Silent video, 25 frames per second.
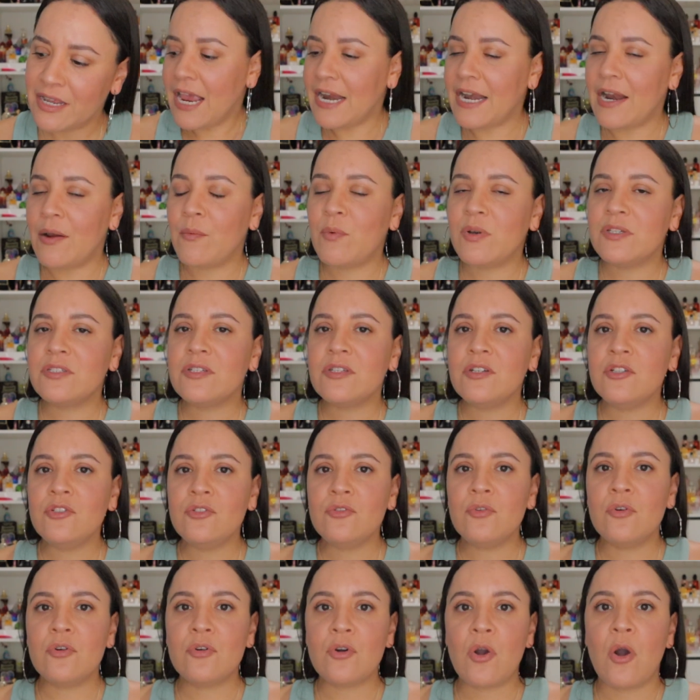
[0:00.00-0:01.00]
And I was gonna
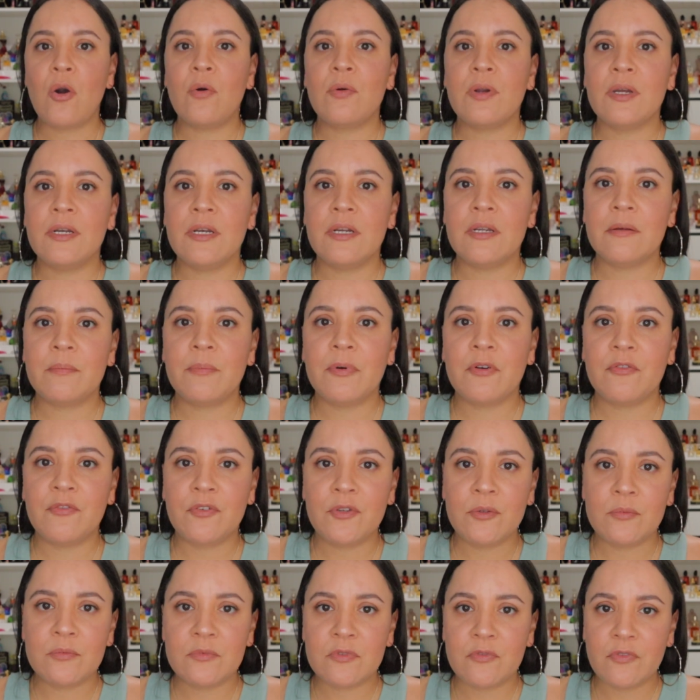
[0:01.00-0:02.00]
do a coconut
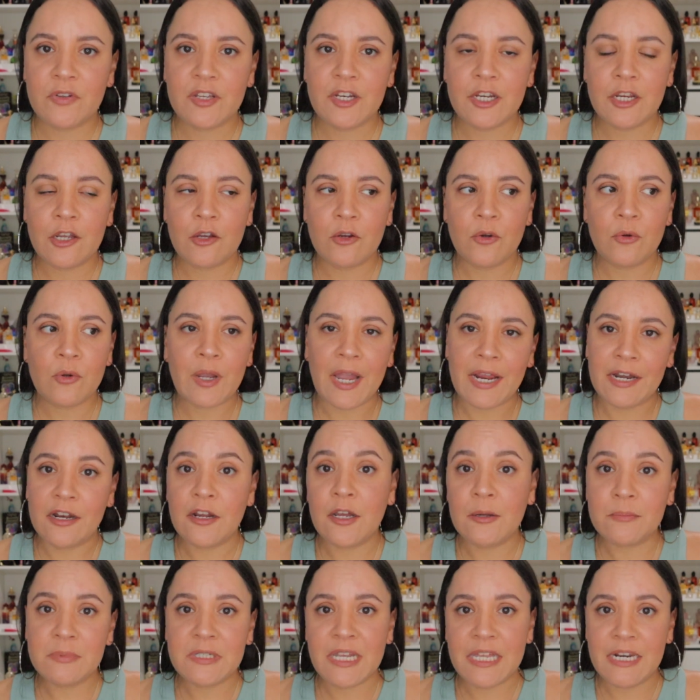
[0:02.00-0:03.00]
perfumes video kind
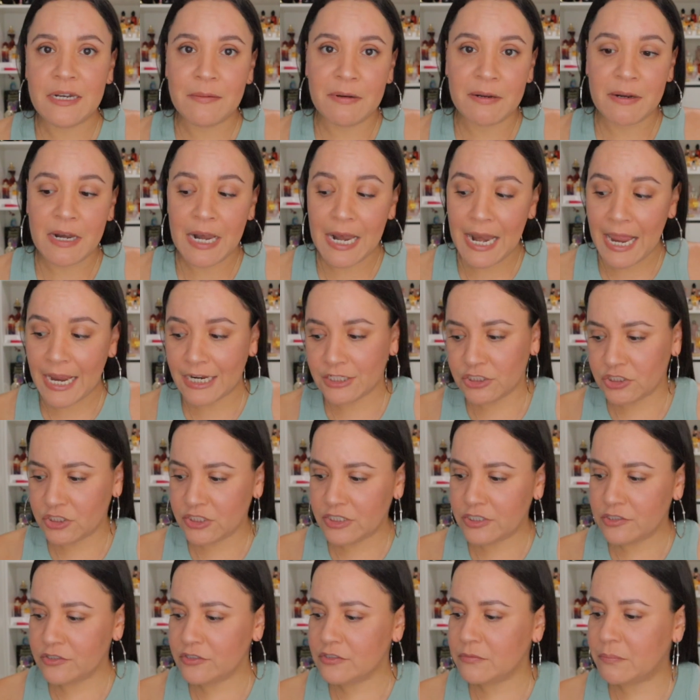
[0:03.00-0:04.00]
of updating last
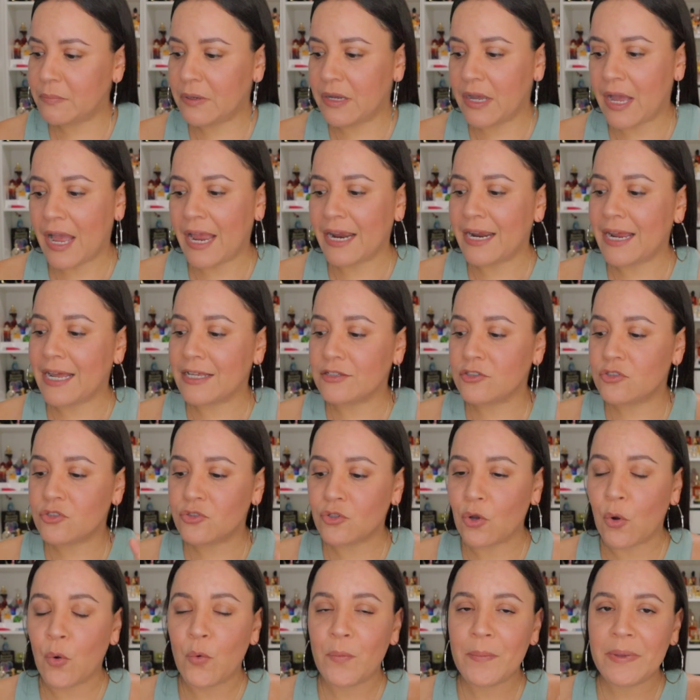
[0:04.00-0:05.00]
year's but I got
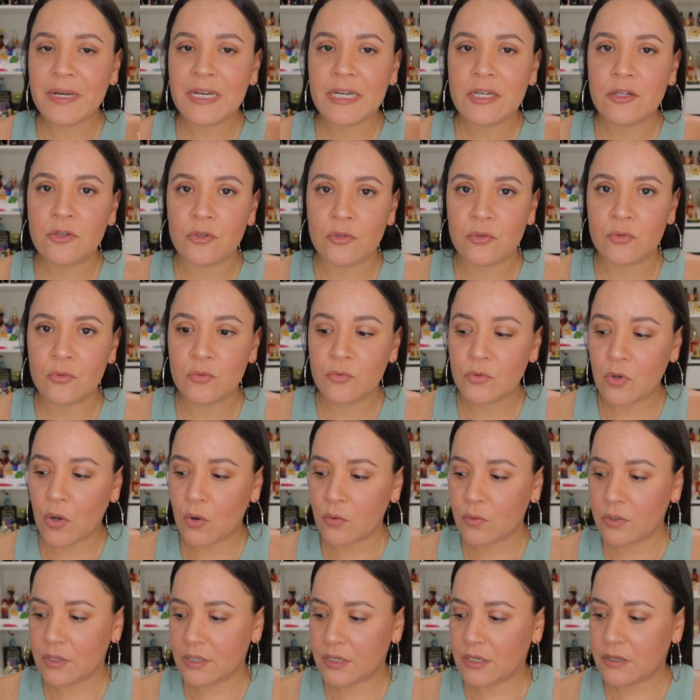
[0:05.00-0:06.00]
so many new
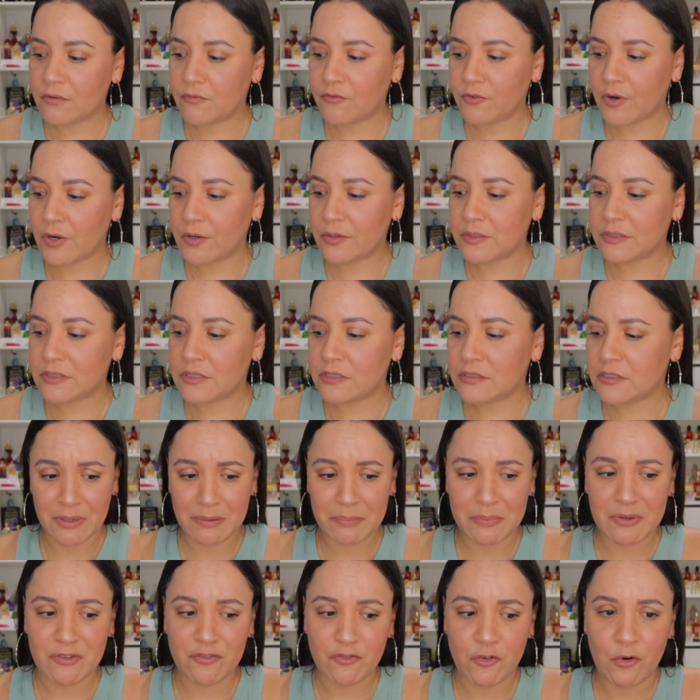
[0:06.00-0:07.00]
coconut fragrances
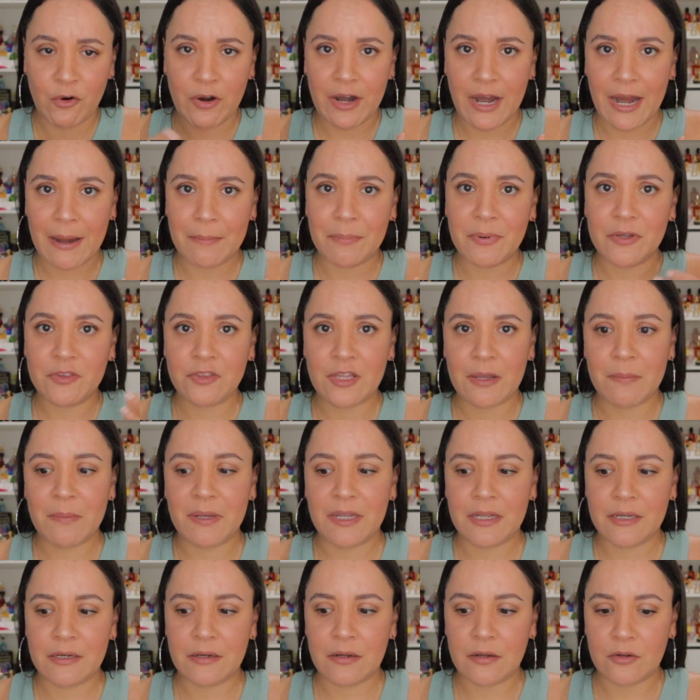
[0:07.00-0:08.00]
but before I put them
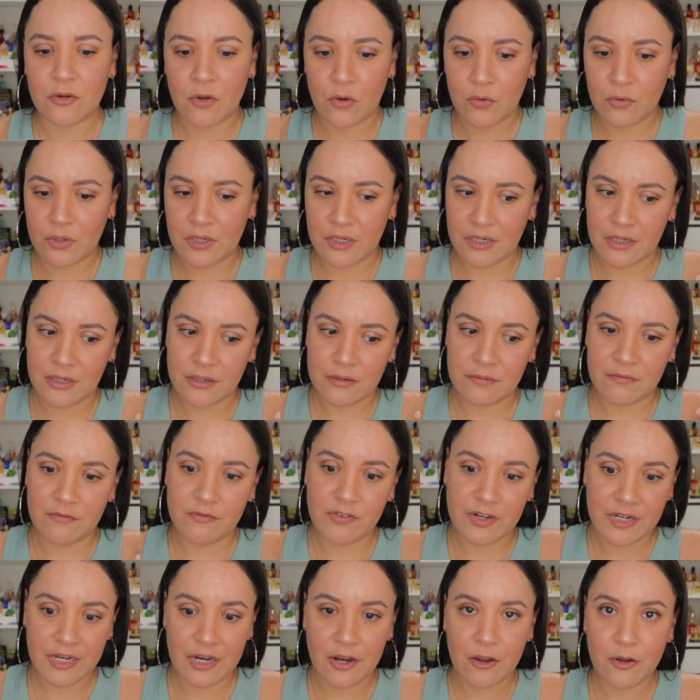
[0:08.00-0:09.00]
in a coconut
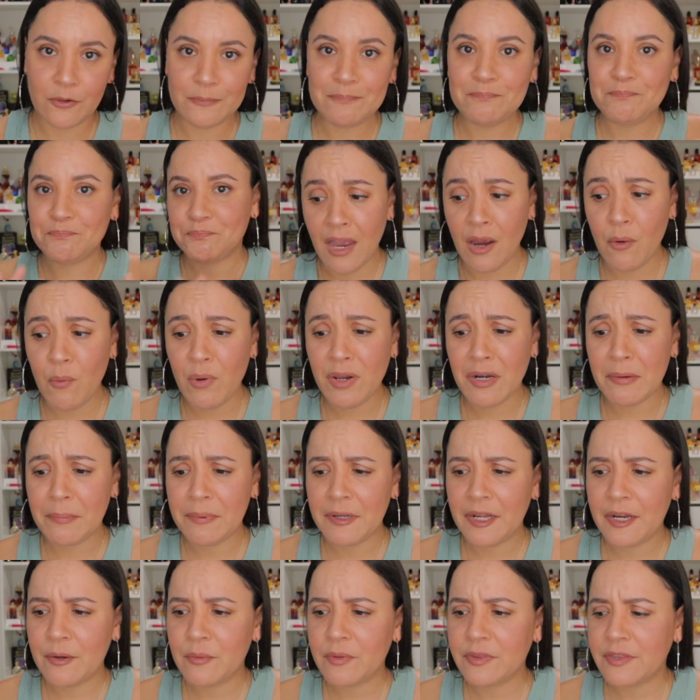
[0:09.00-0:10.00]
video I want to
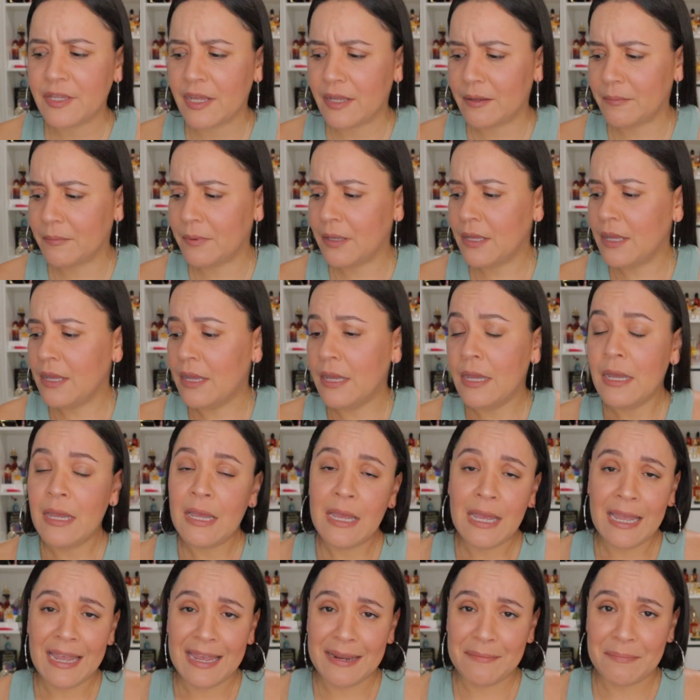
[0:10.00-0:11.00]
play with them
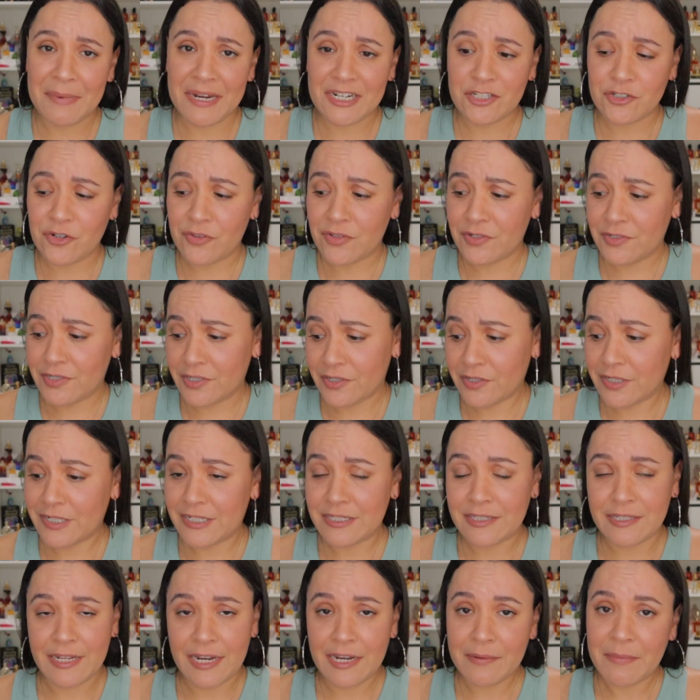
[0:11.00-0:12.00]
and make sure that they're
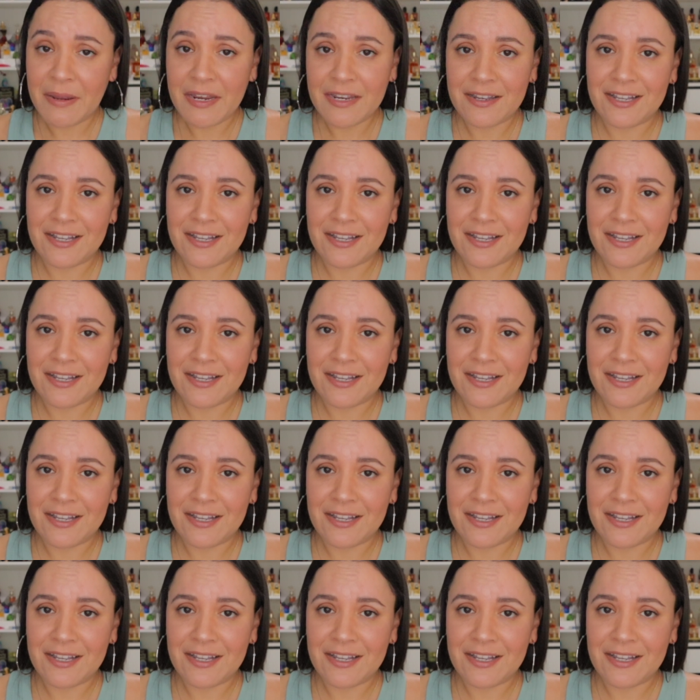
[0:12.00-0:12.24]
gonna stay in my